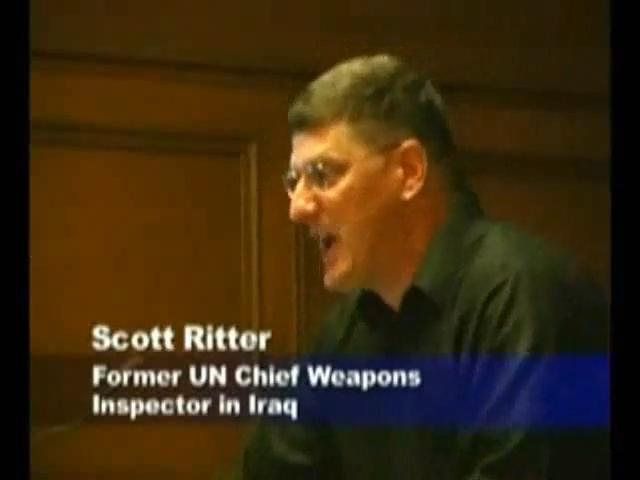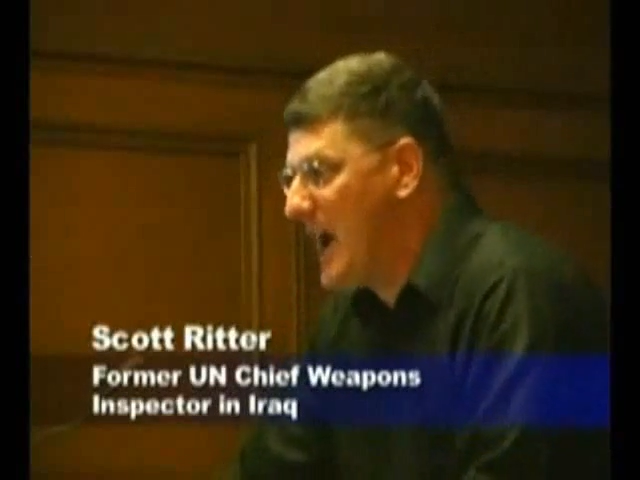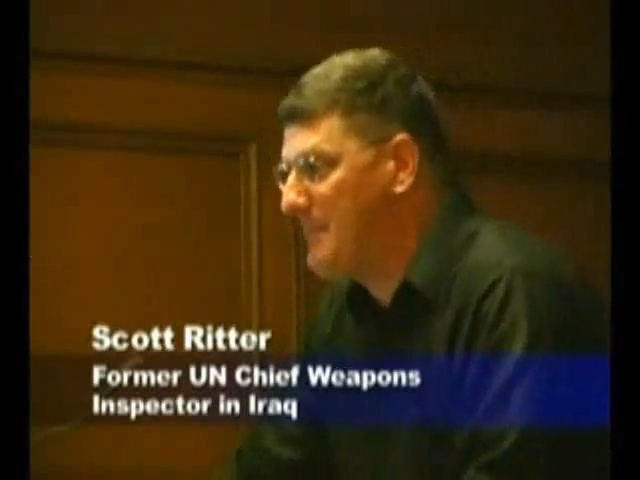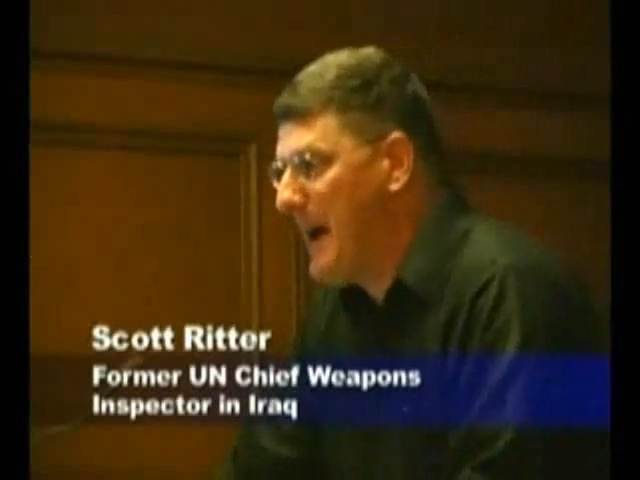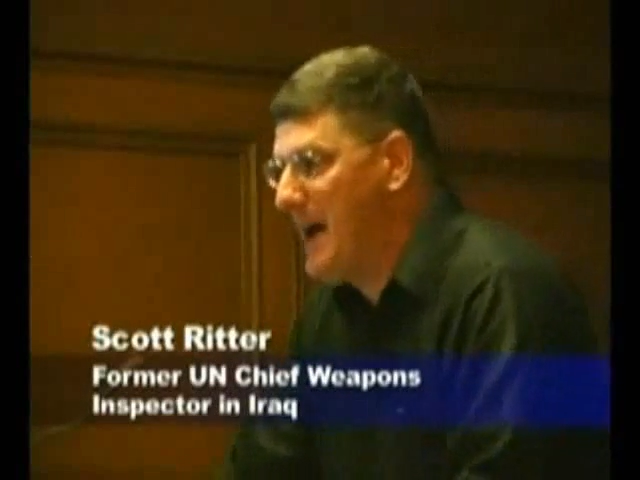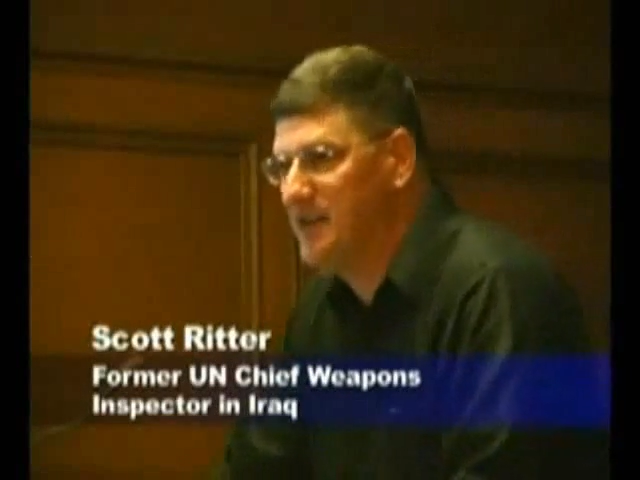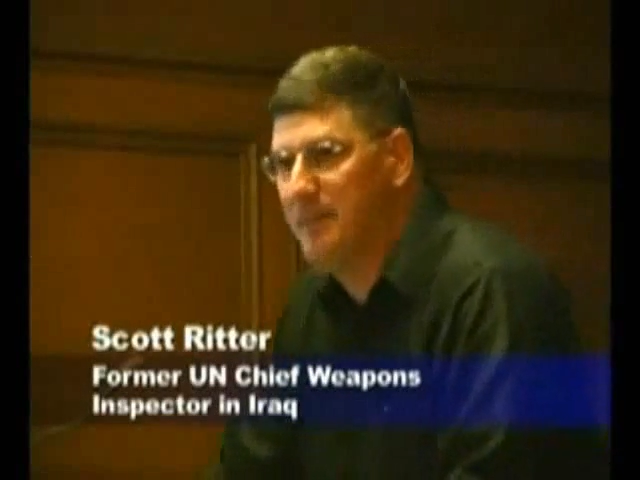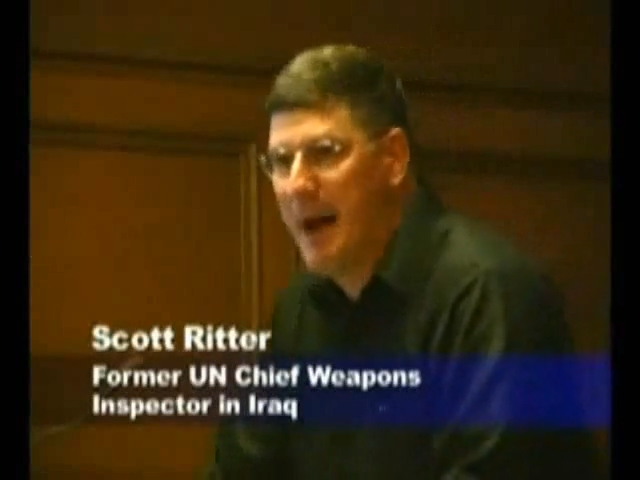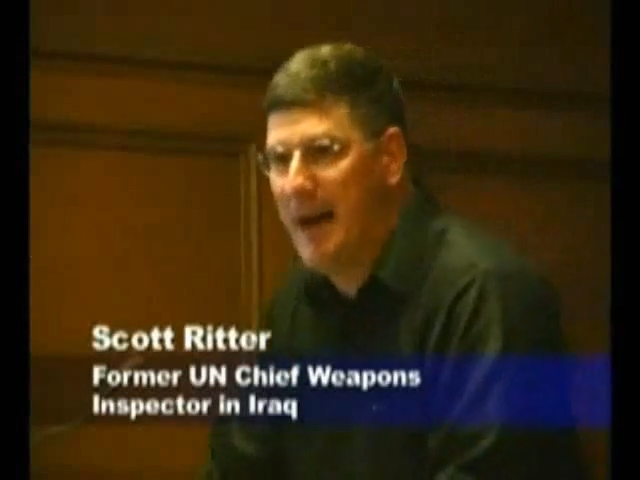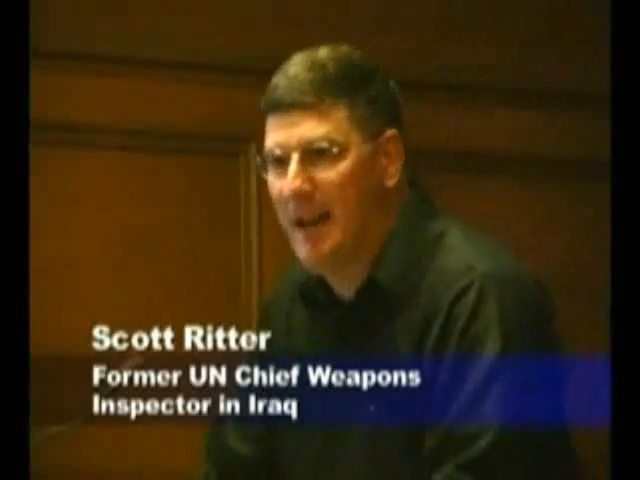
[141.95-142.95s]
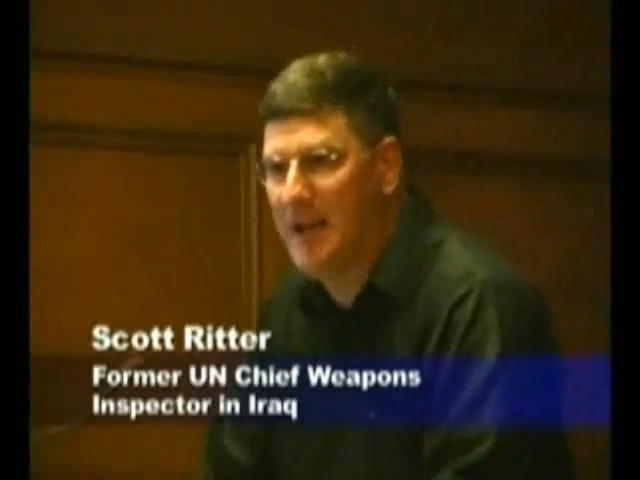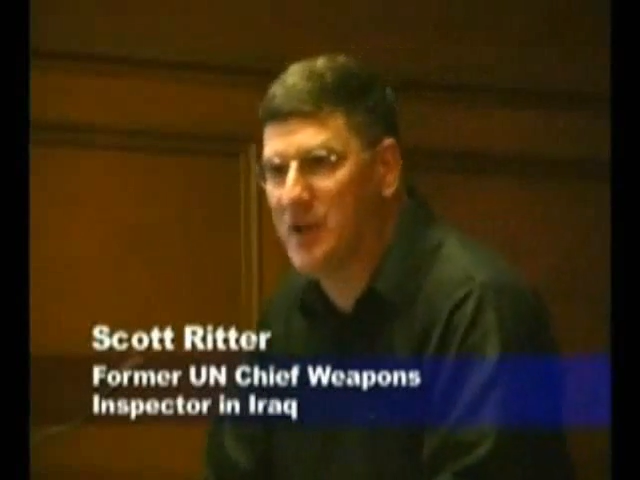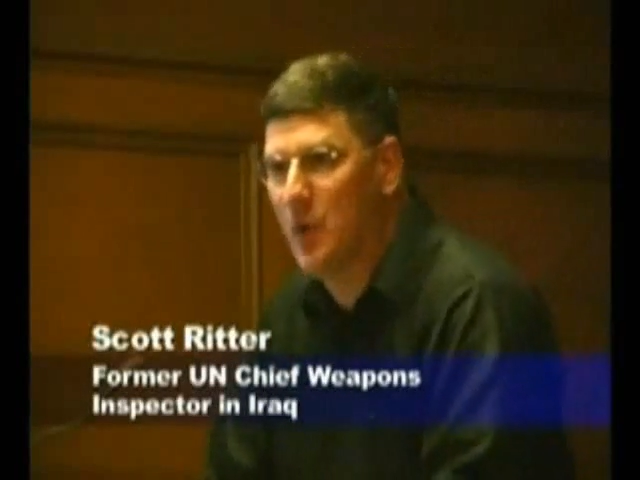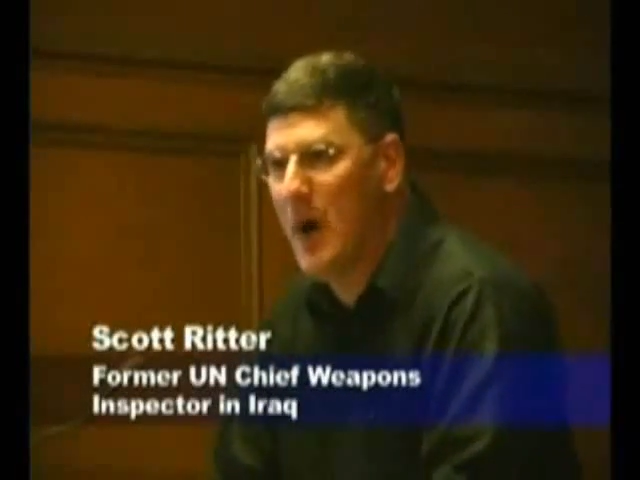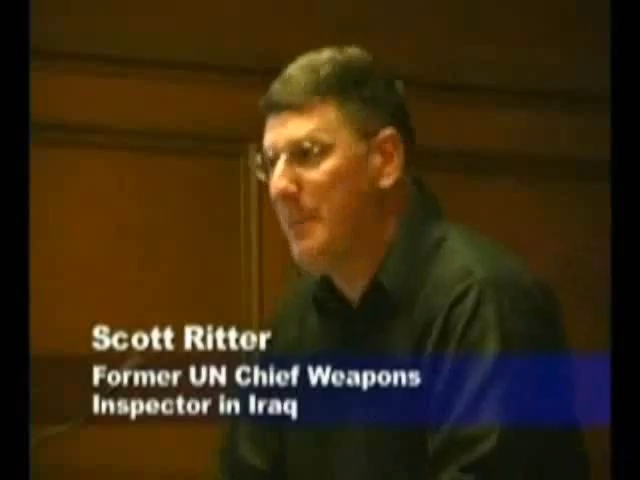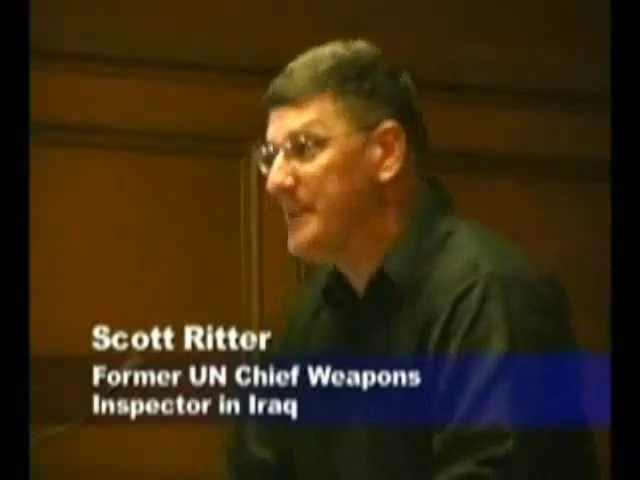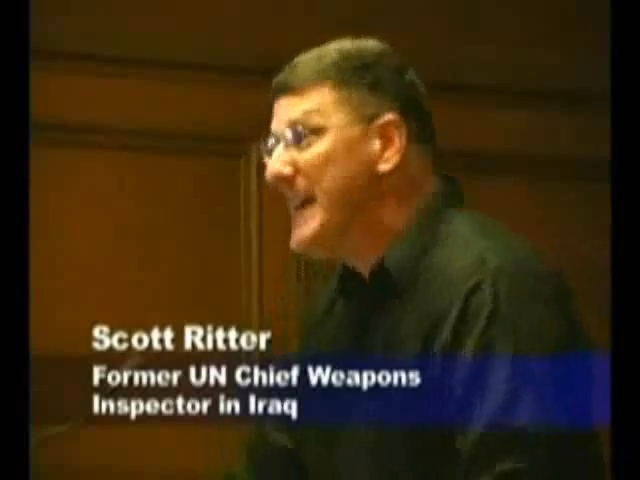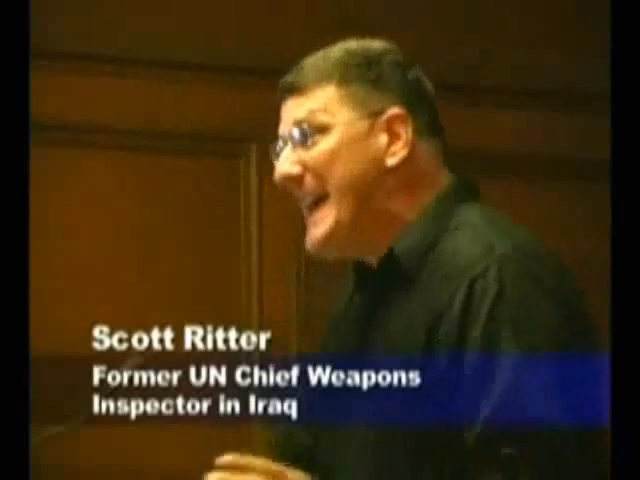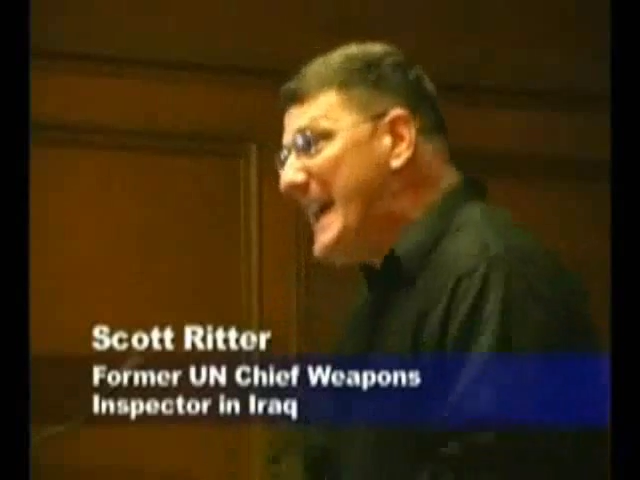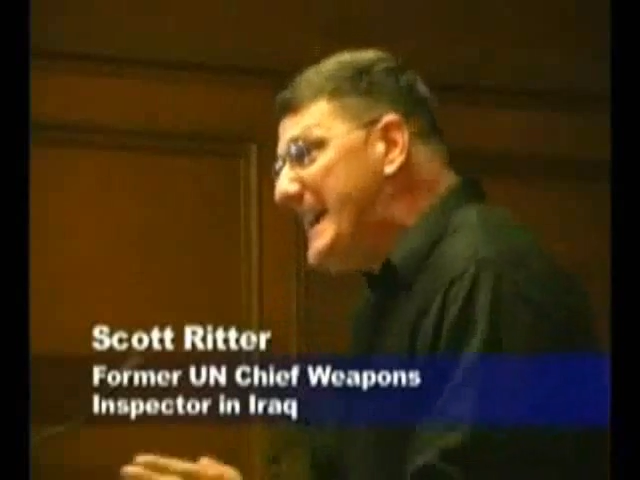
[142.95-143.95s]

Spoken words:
stockpiles of biological weapons.